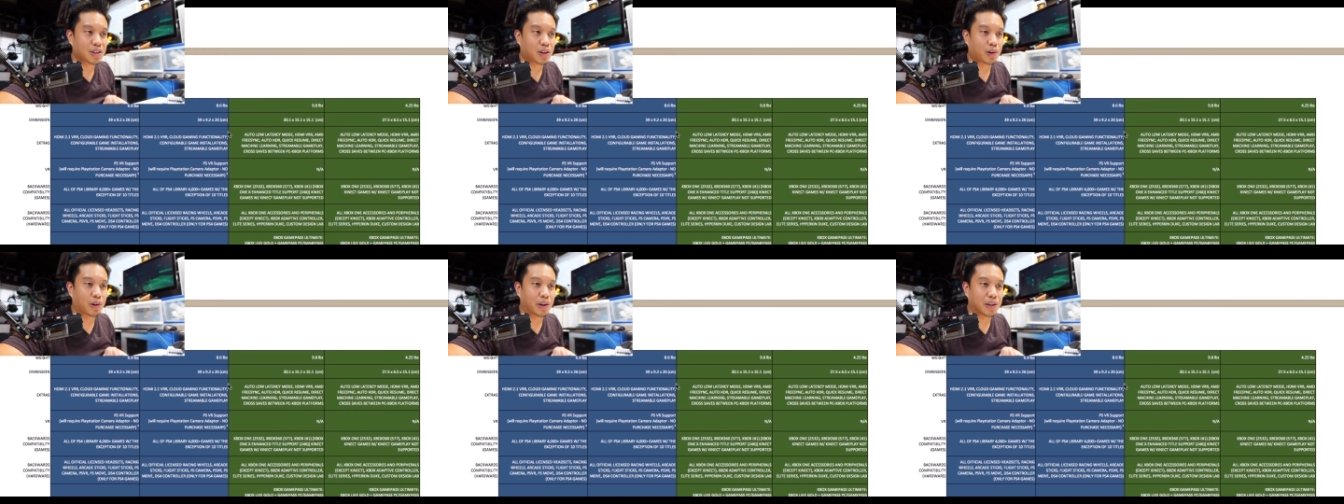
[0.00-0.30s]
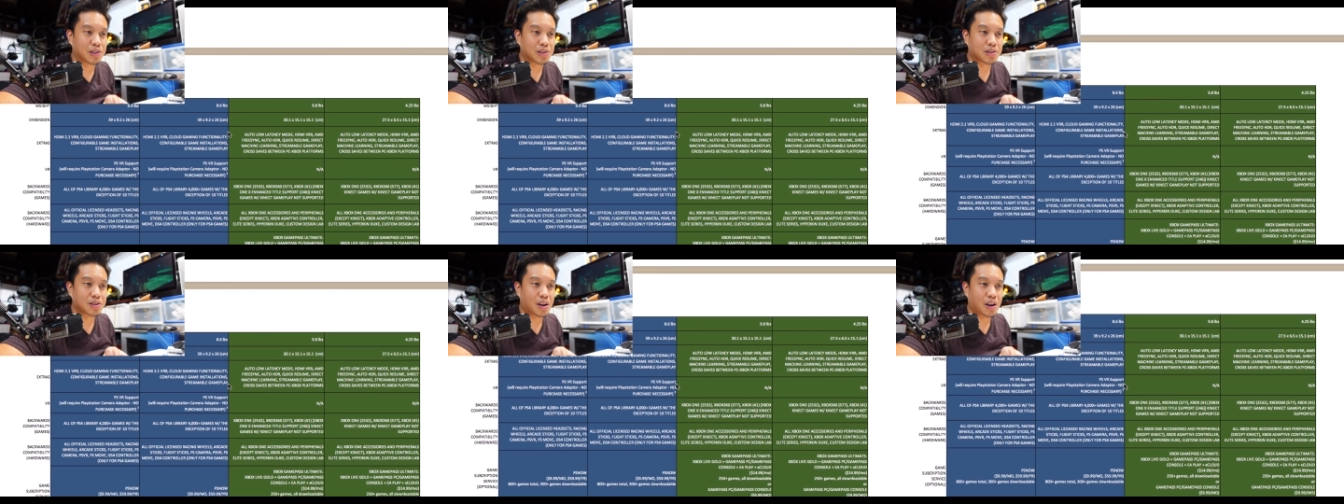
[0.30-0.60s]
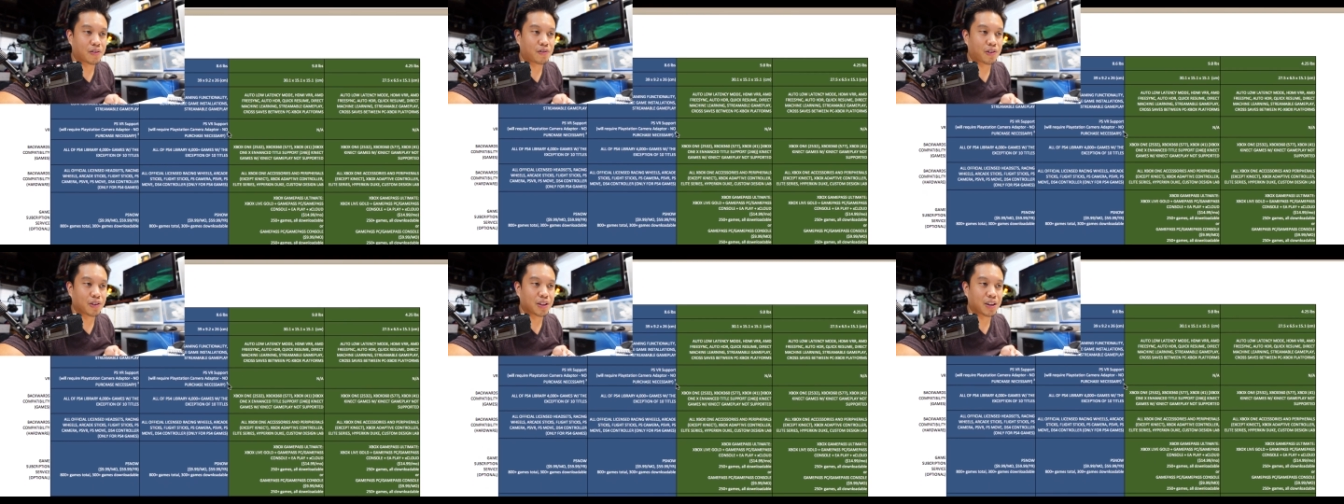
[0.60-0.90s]
create
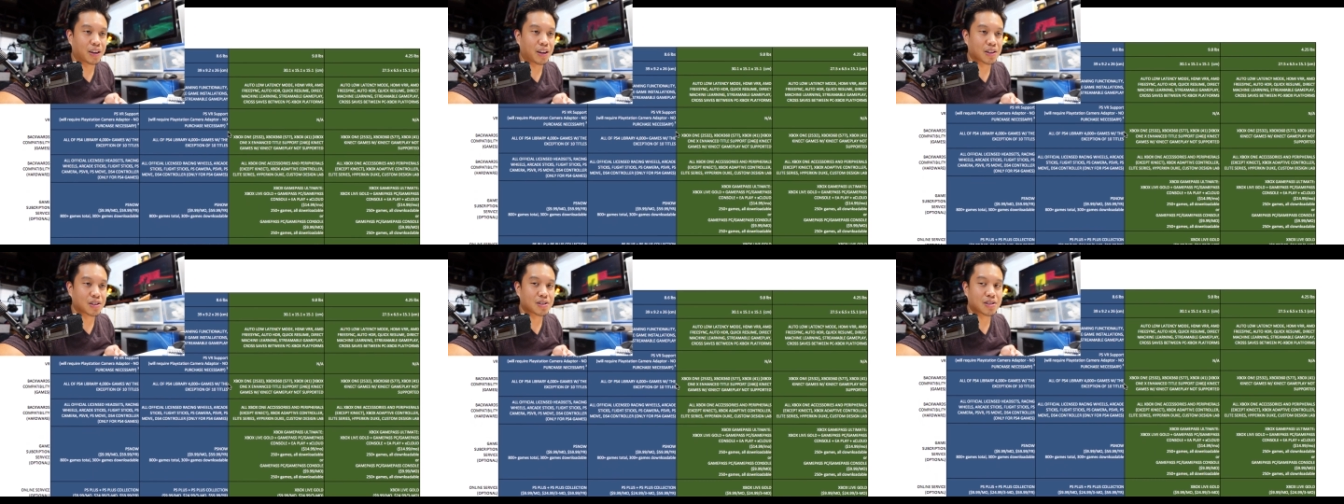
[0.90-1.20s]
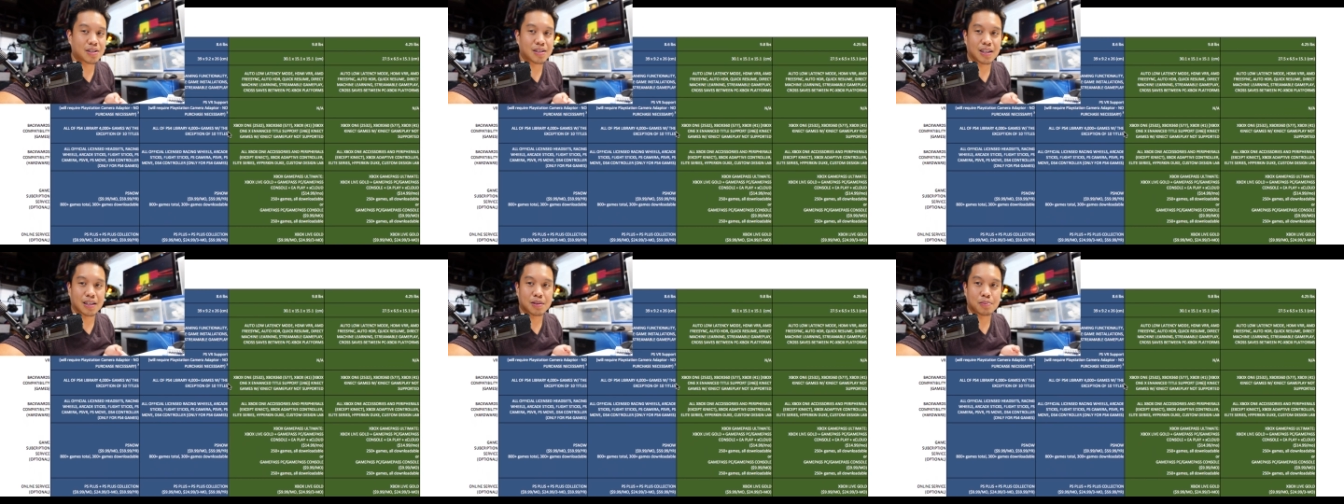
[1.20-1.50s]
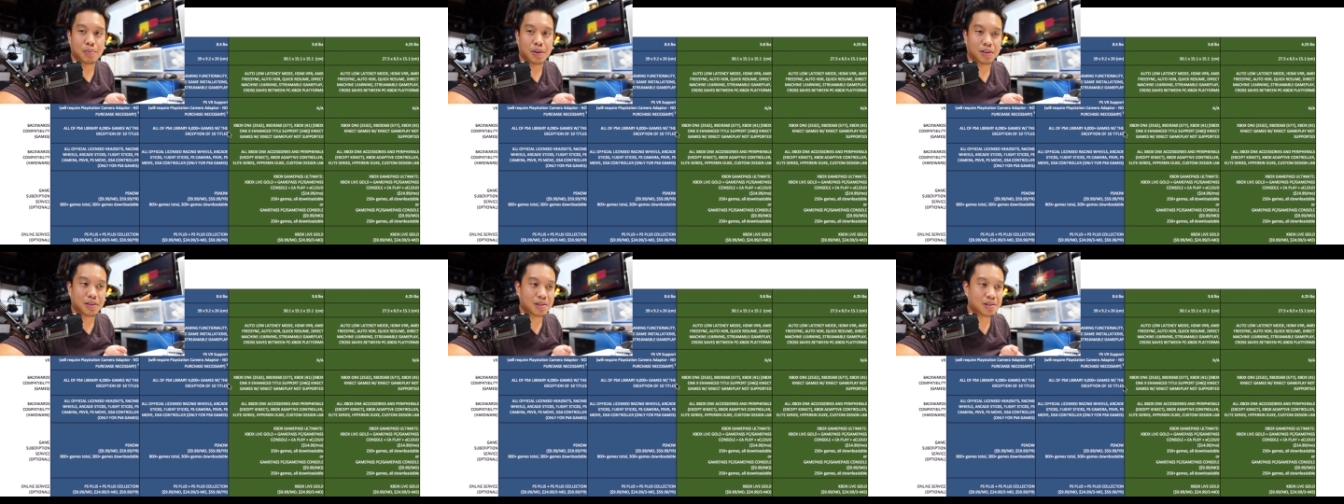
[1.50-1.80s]
stock for the next
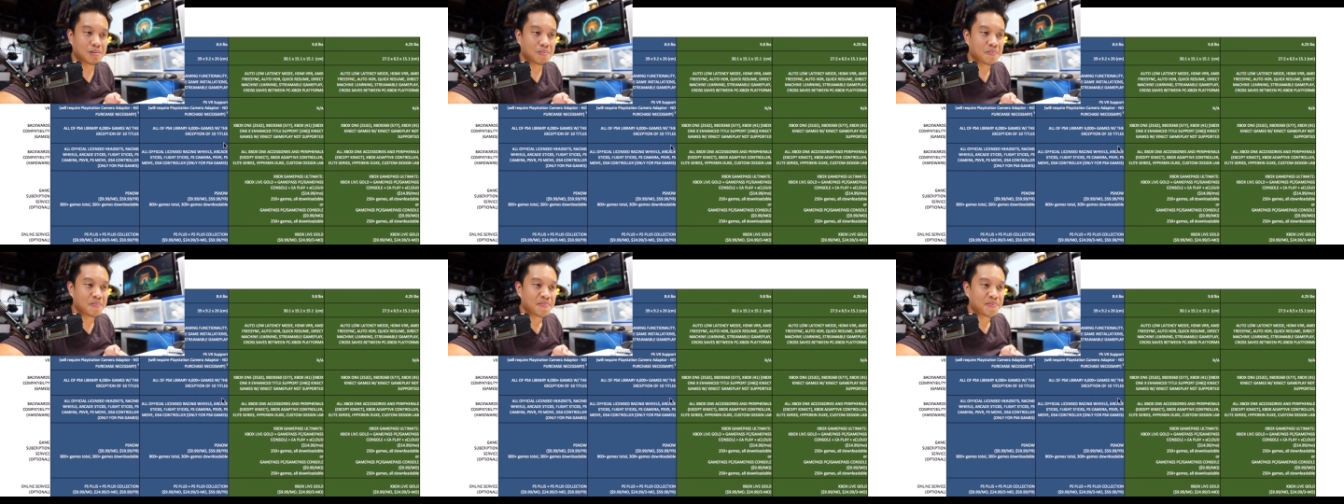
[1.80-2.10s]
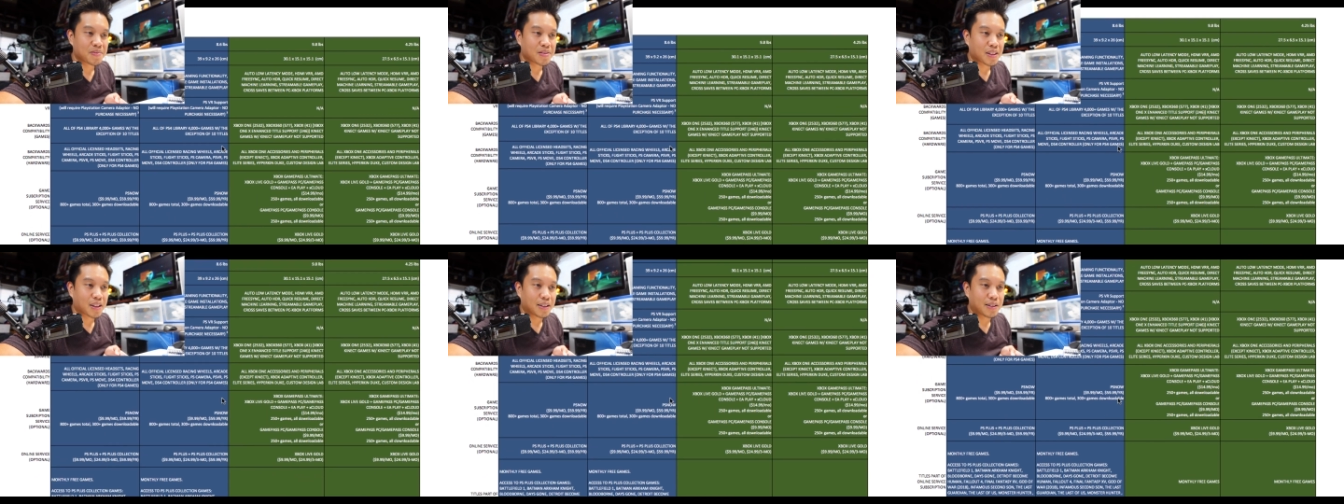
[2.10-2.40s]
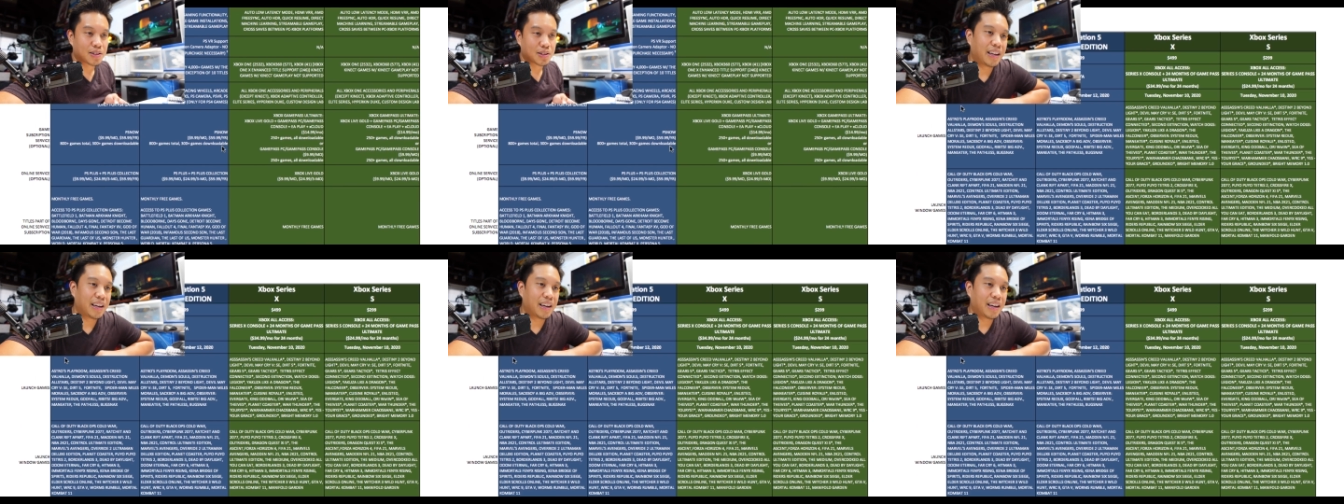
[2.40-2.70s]
6 months.
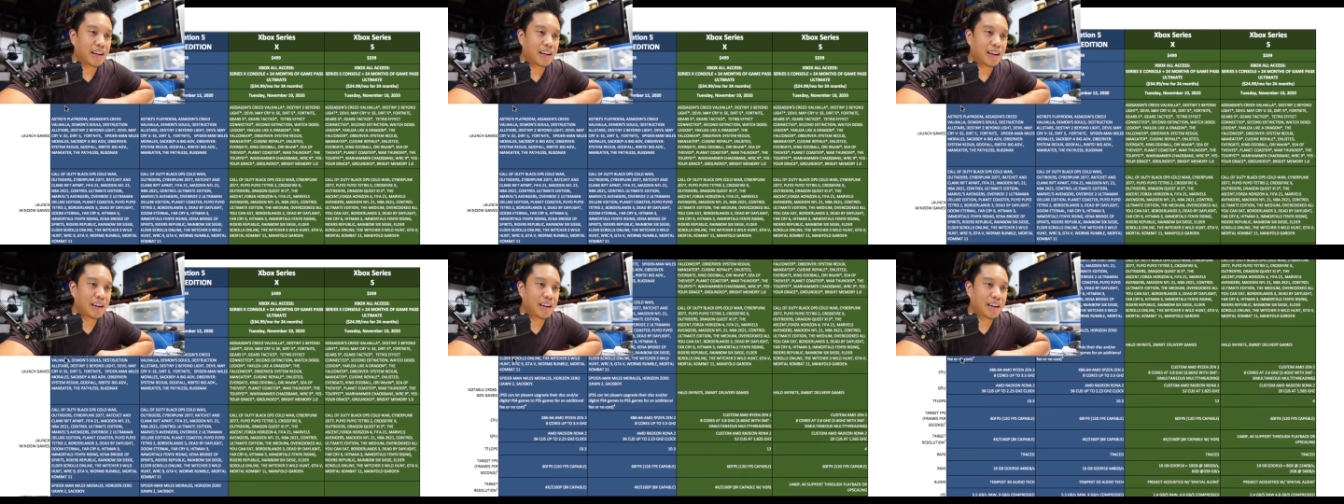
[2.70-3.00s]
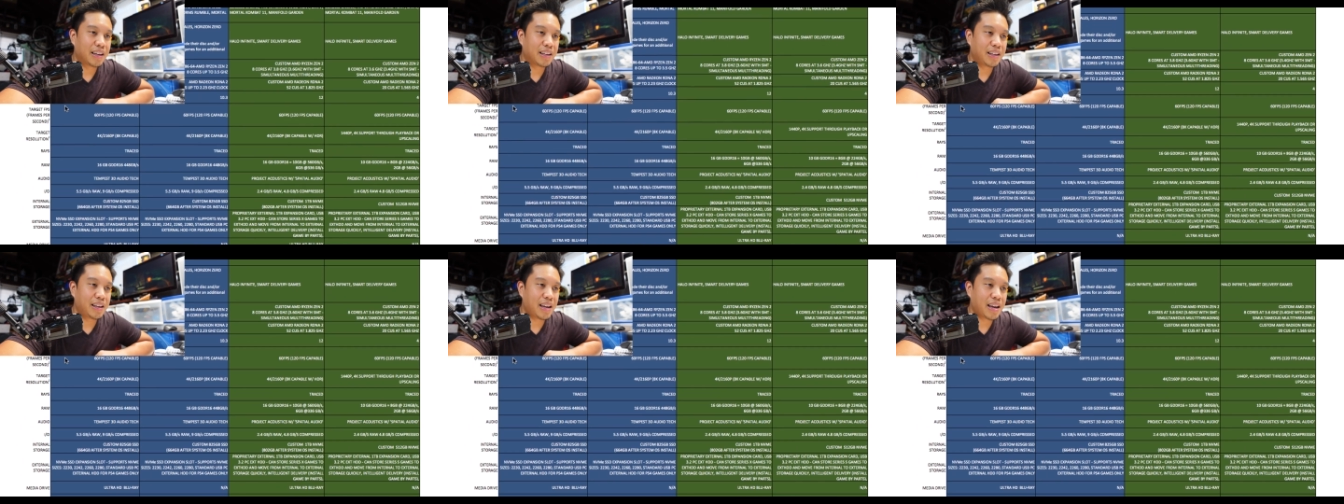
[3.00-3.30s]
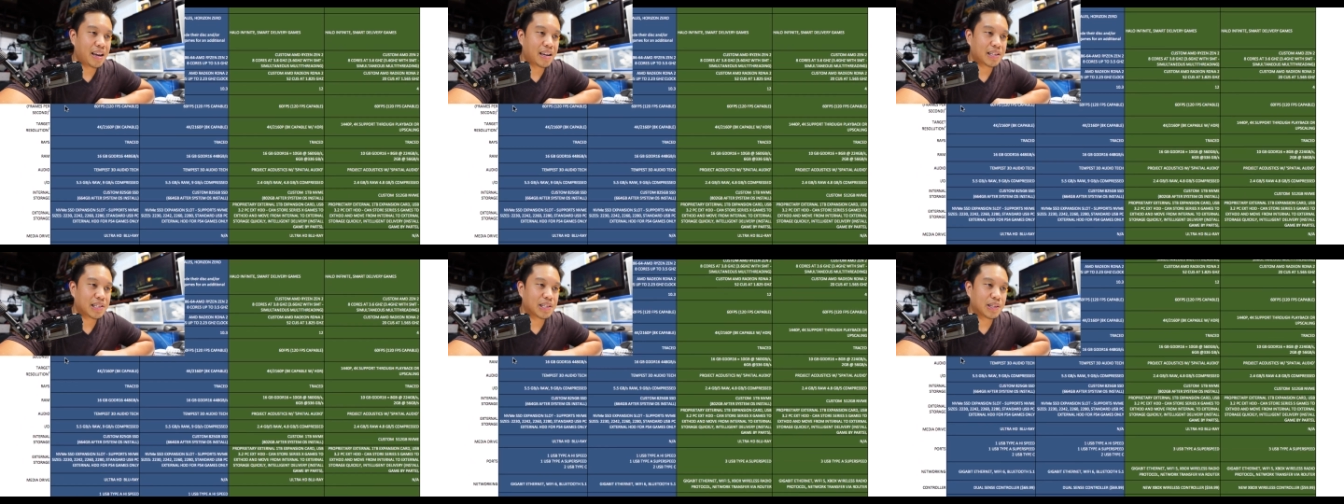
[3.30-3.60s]

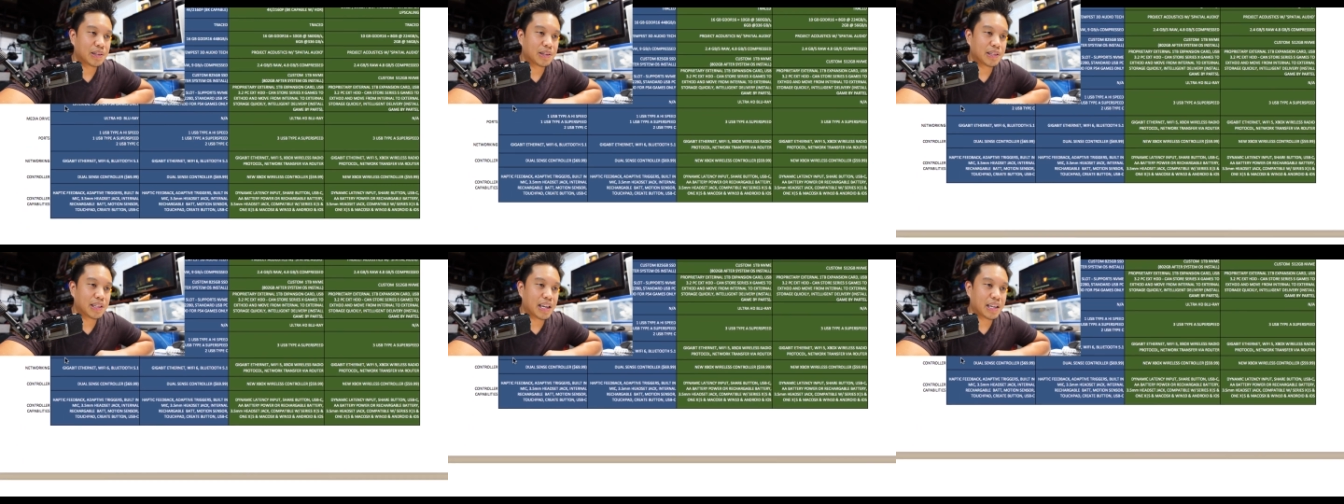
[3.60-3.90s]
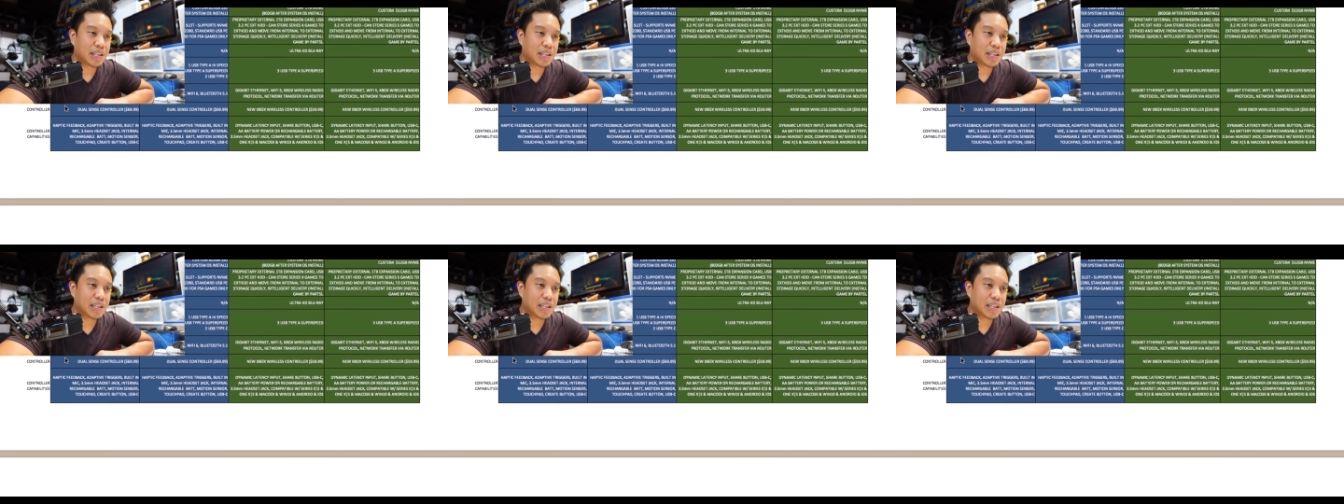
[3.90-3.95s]
Yeah, so